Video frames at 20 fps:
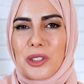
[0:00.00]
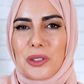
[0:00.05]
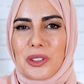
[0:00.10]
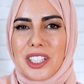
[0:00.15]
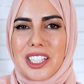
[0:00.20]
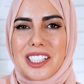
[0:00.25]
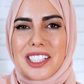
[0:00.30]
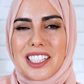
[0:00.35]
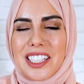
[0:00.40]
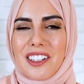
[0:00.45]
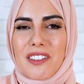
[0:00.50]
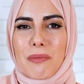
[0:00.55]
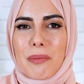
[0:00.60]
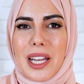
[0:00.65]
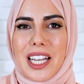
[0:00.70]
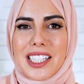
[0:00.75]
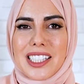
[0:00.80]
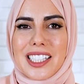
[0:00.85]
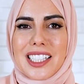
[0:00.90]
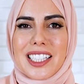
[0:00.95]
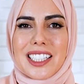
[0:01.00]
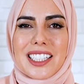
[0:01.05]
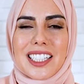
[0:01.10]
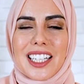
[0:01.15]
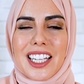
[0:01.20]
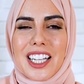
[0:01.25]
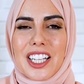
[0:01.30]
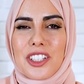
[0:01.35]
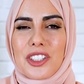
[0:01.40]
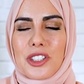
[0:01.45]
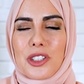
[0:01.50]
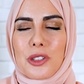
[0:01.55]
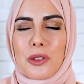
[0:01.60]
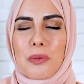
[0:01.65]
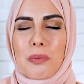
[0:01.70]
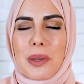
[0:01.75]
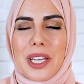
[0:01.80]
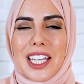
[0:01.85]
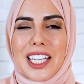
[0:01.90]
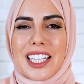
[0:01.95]
to this gift basket
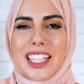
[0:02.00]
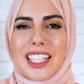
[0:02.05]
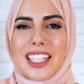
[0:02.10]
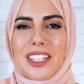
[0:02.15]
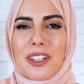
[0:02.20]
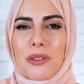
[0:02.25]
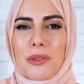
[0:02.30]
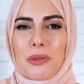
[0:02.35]
to make it